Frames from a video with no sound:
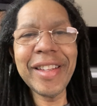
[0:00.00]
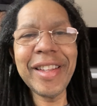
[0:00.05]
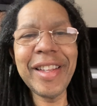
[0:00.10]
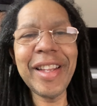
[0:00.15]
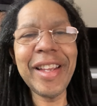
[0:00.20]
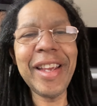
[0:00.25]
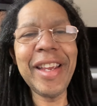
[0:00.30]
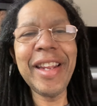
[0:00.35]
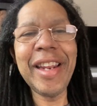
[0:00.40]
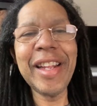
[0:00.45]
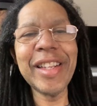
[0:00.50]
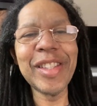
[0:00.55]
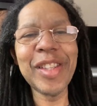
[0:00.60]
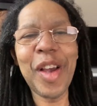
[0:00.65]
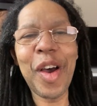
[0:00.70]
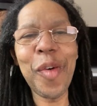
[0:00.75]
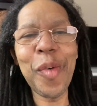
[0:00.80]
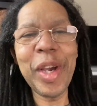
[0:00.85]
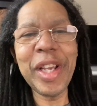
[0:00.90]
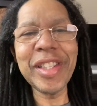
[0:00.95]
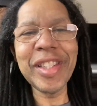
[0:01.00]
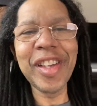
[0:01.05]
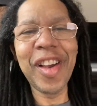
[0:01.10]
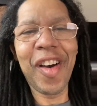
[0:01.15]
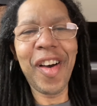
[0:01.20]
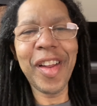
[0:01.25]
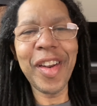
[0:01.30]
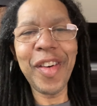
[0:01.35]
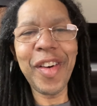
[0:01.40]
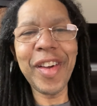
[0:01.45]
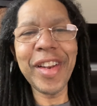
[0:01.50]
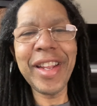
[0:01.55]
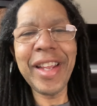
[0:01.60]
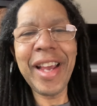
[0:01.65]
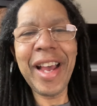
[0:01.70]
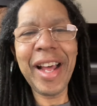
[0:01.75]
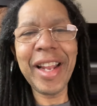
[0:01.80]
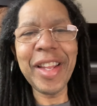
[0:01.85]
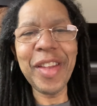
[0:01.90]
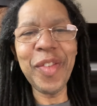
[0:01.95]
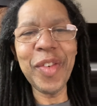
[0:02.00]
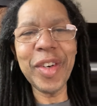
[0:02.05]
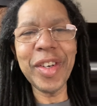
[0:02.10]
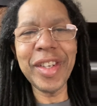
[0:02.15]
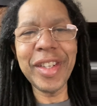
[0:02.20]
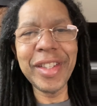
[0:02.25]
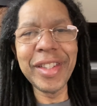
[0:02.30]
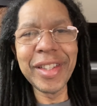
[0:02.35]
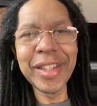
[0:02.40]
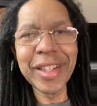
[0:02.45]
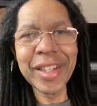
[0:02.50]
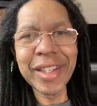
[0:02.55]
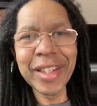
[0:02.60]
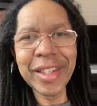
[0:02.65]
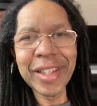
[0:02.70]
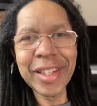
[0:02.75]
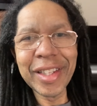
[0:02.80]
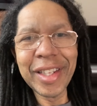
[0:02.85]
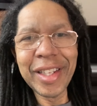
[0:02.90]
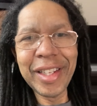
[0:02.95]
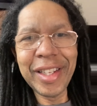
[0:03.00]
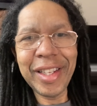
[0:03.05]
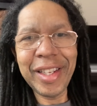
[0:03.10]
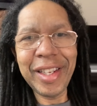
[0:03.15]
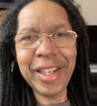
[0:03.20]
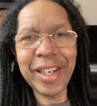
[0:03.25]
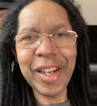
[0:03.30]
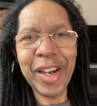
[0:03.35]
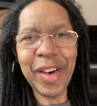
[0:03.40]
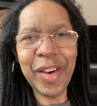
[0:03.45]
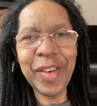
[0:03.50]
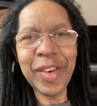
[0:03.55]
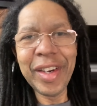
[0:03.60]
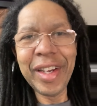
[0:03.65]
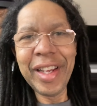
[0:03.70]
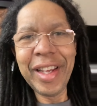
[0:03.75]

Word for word: it has always gone on in Hollywood, you know,